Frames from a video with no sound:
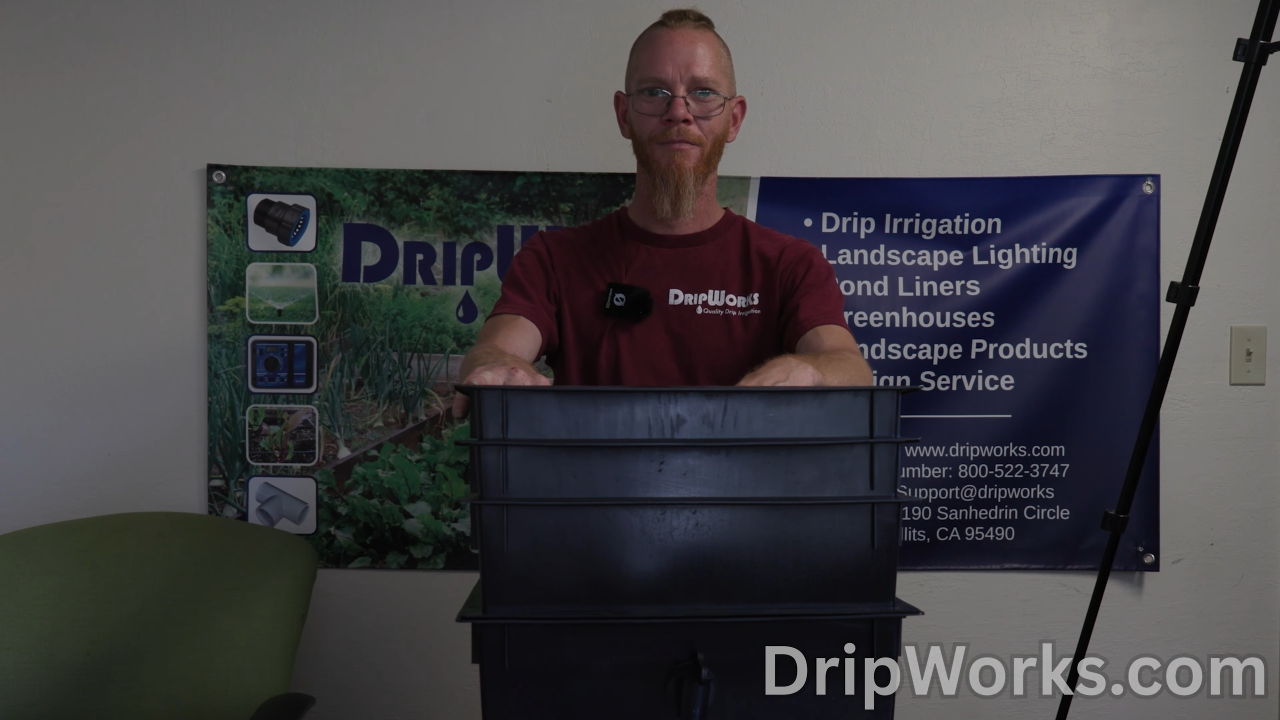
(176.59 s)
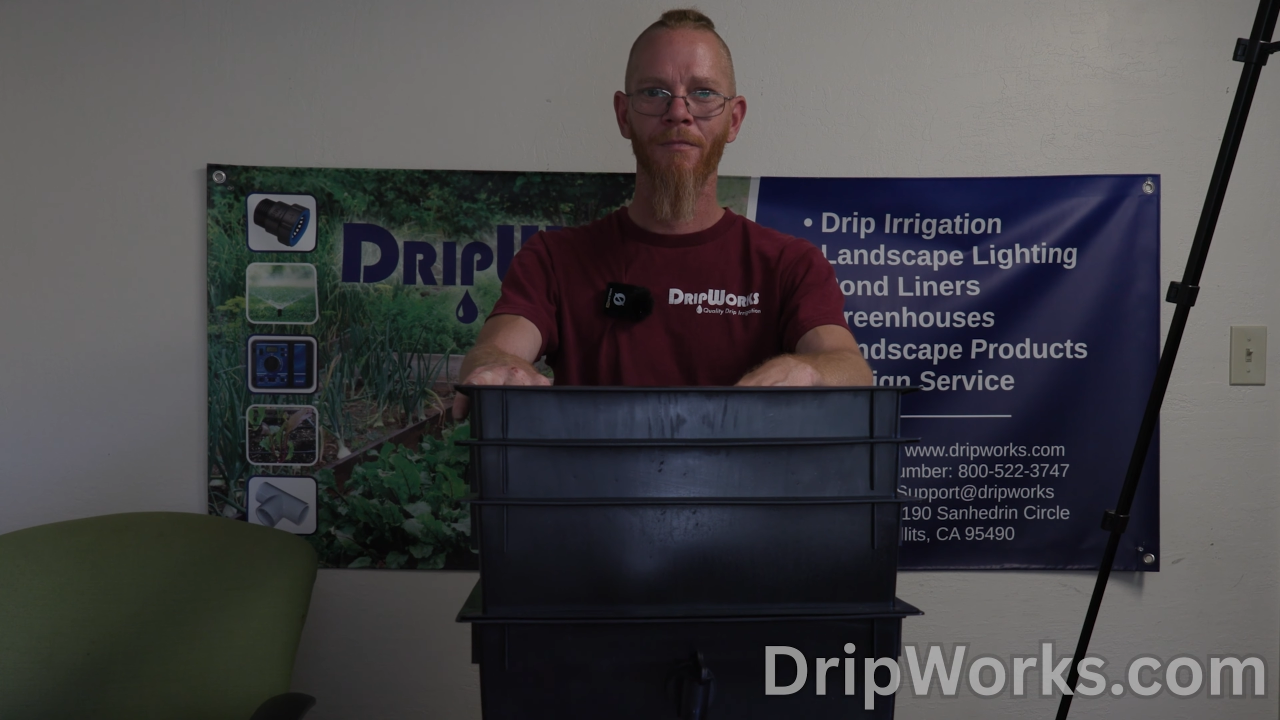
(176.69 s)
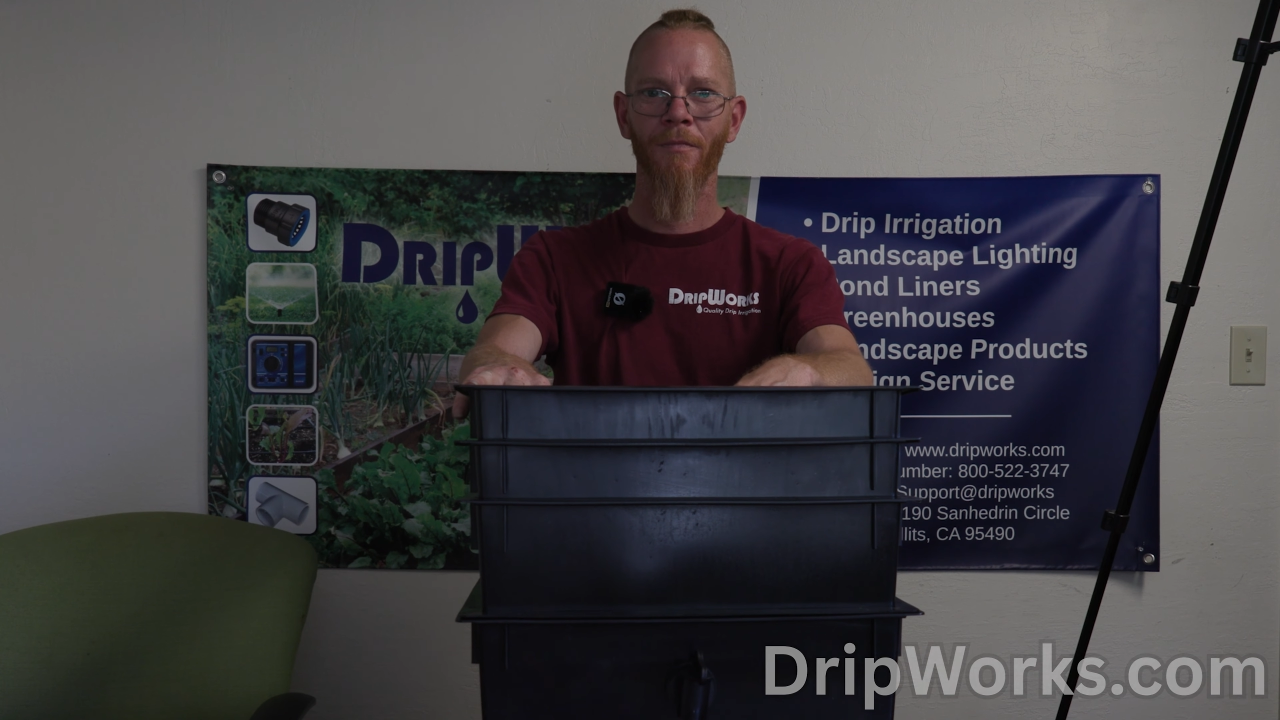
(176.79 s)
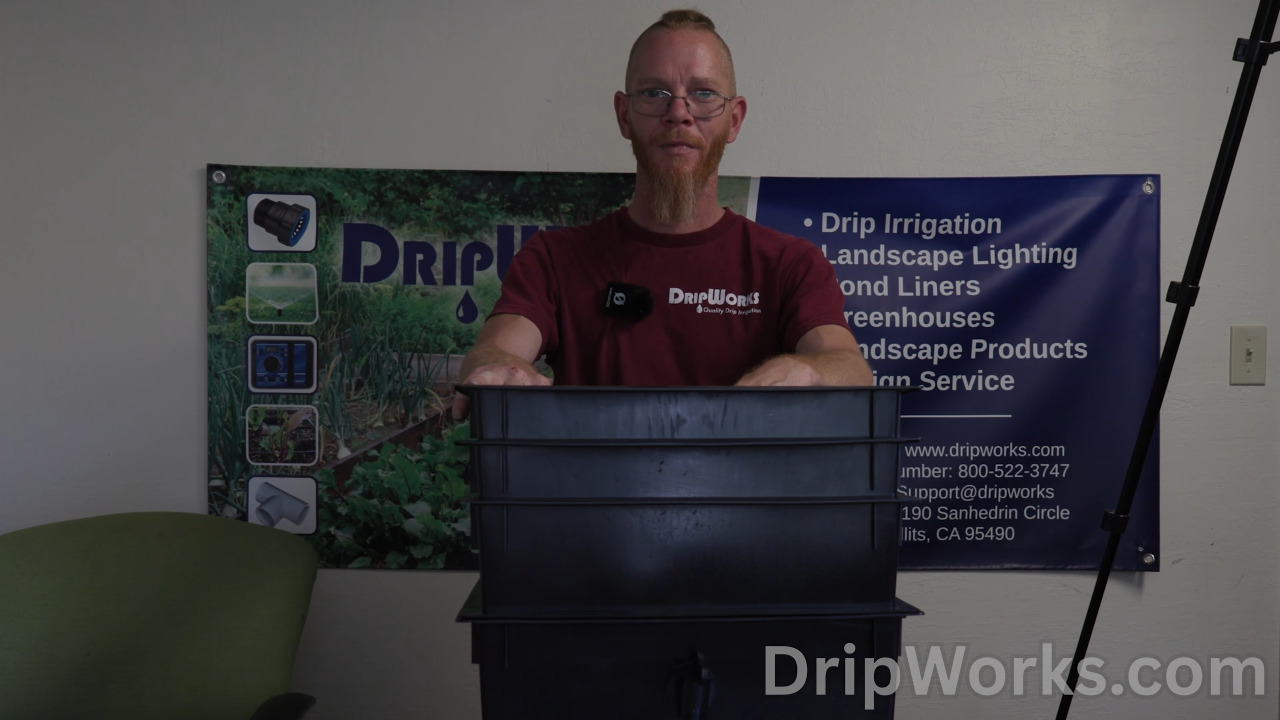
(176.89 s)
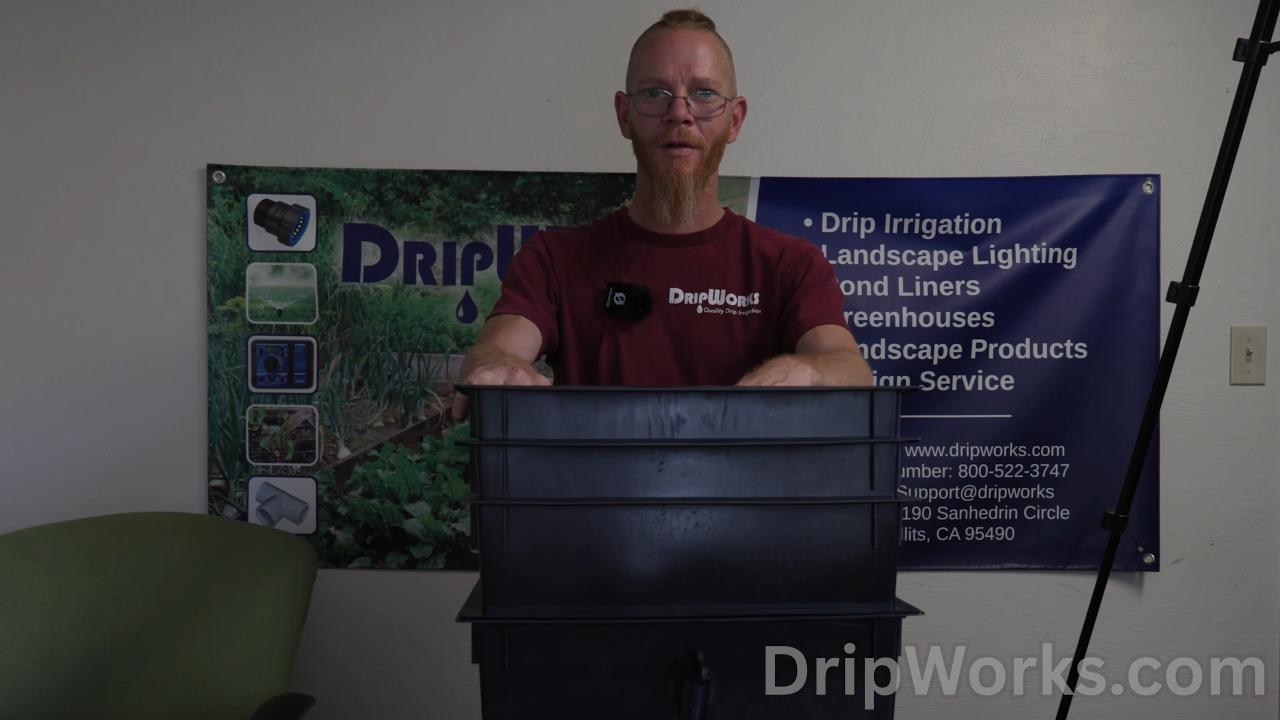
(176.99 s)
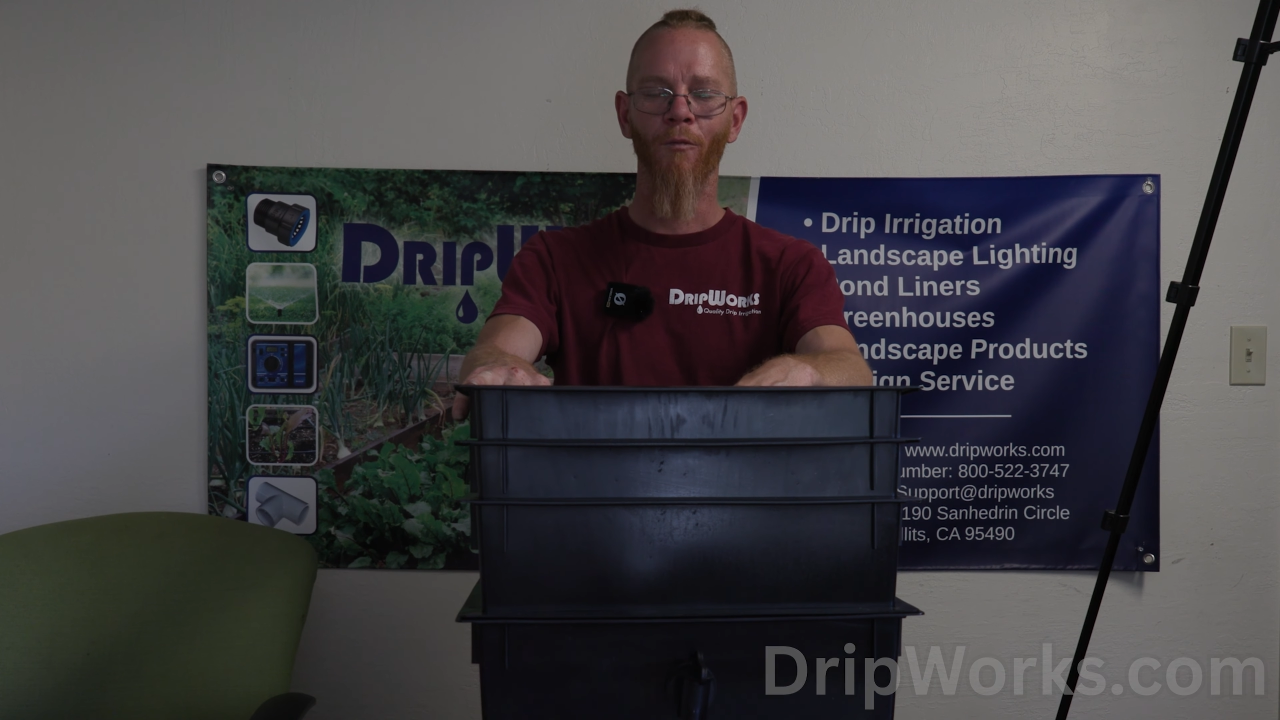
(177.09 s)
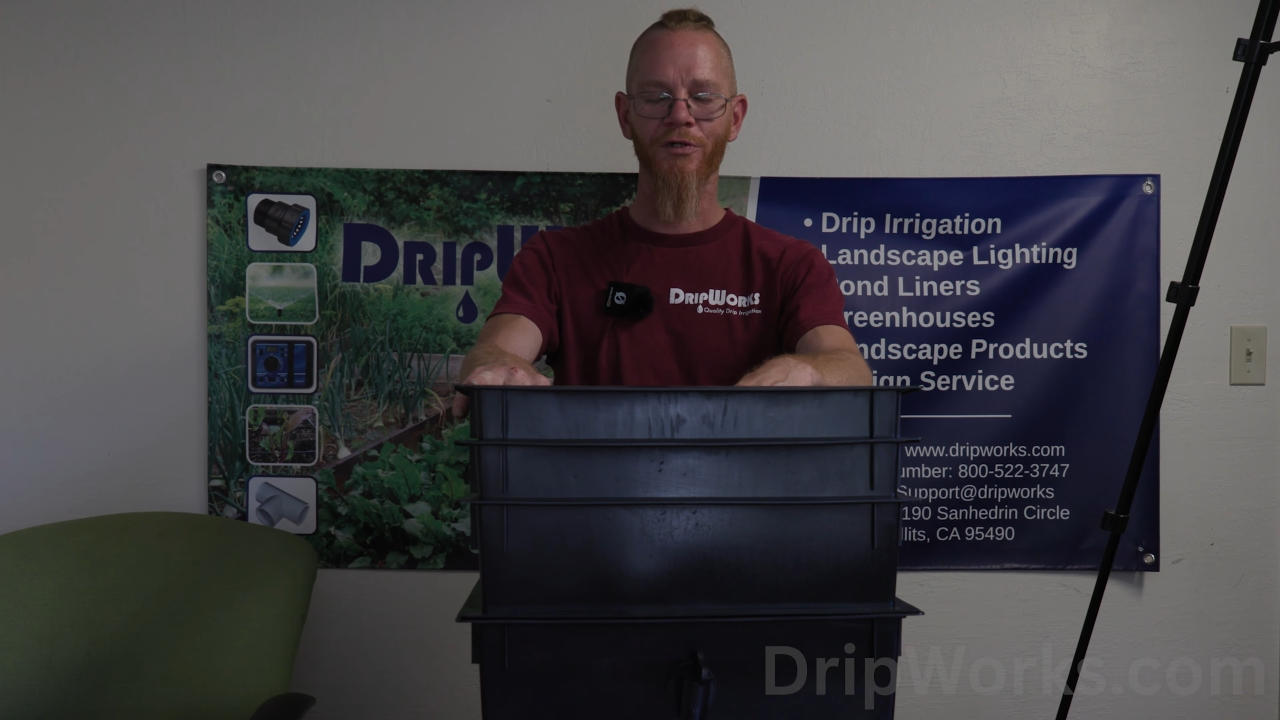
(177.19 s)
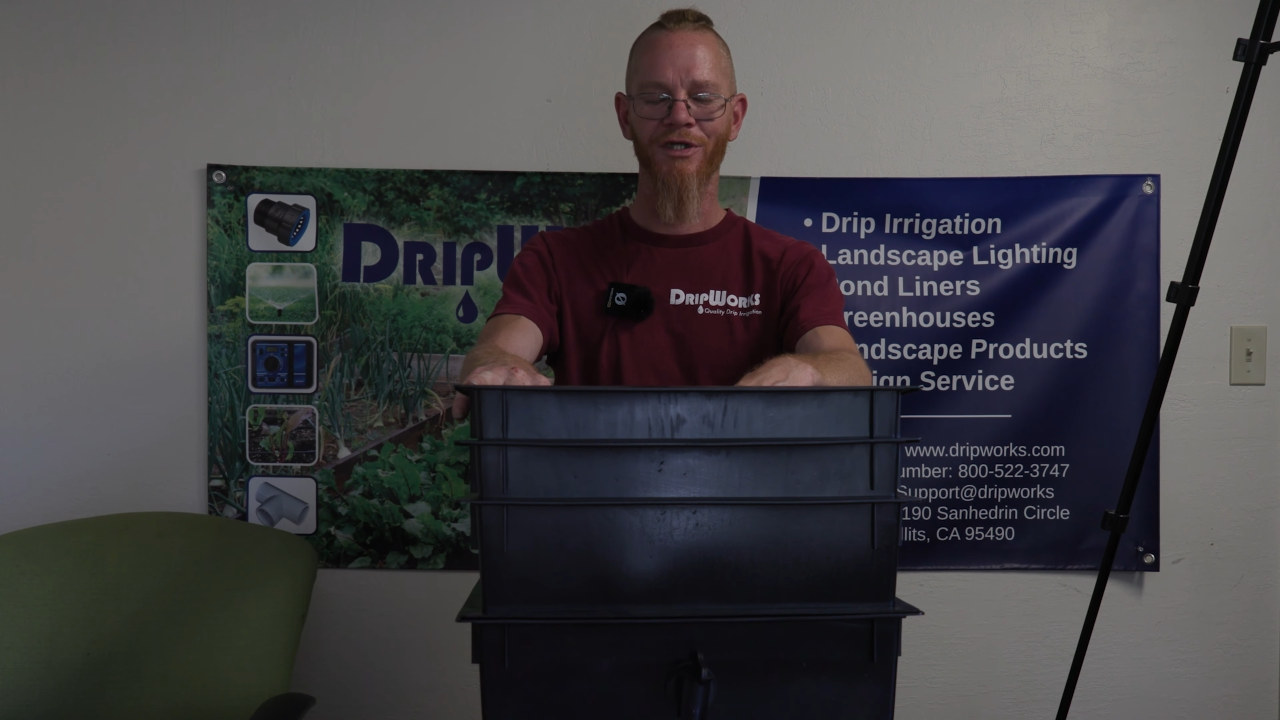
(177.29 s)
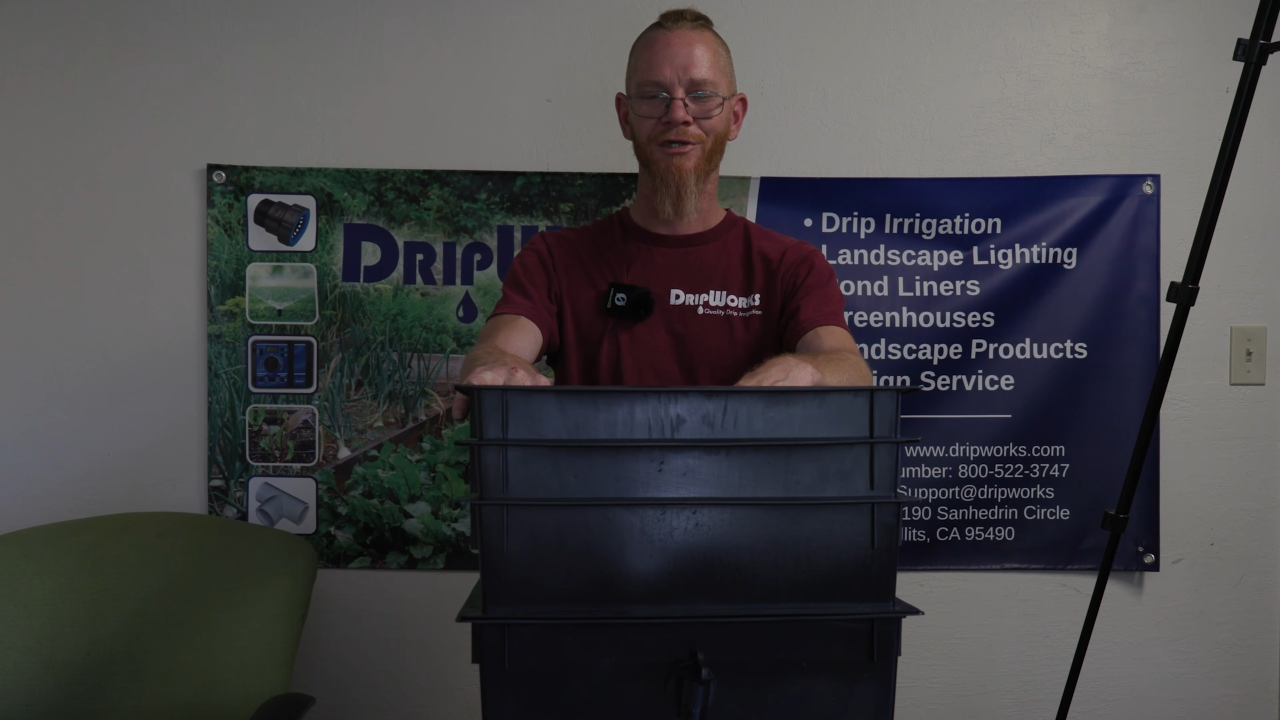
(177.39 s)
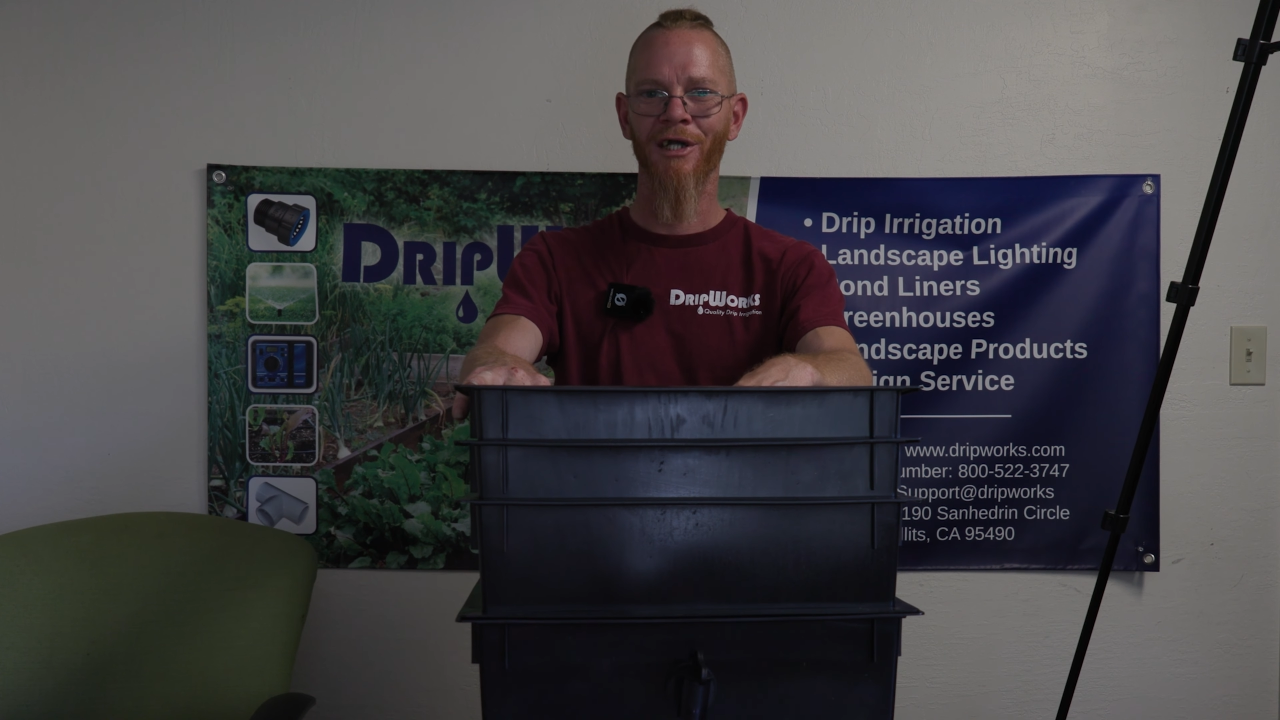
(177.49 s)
and we'll see you